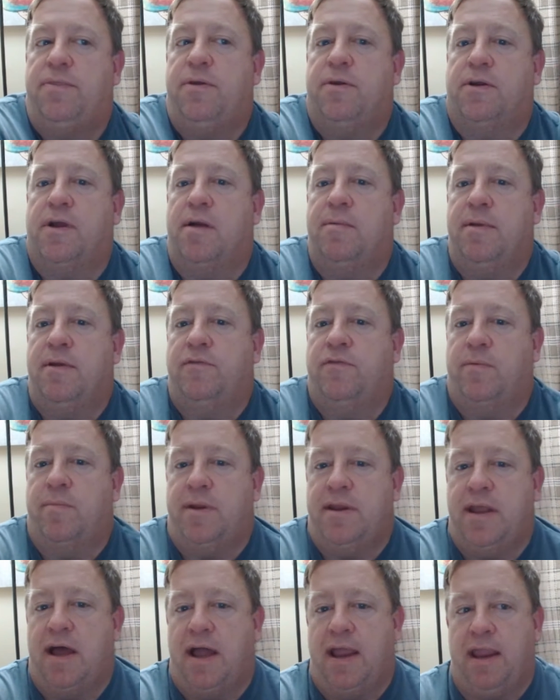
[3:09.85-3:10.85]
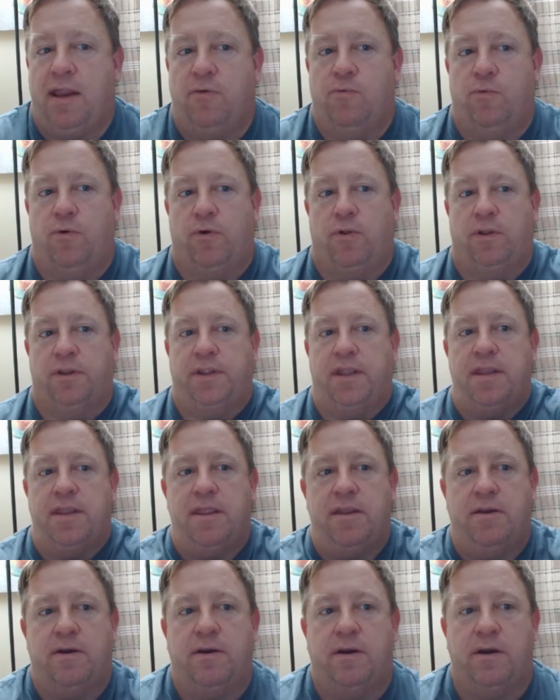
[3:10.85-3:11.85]
they're coming from a dying world
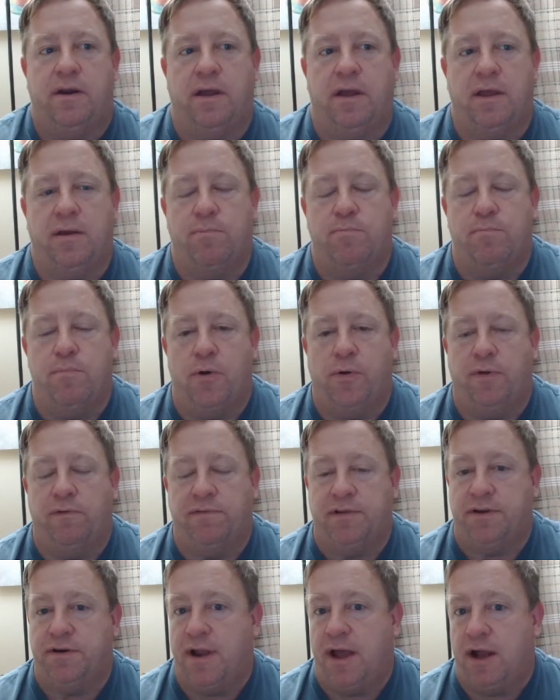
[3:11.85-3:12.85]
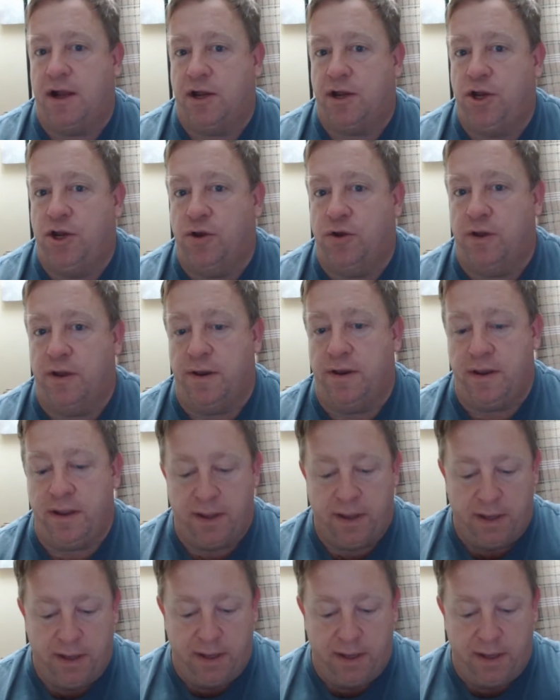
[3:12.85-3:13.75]
and their motives are not good.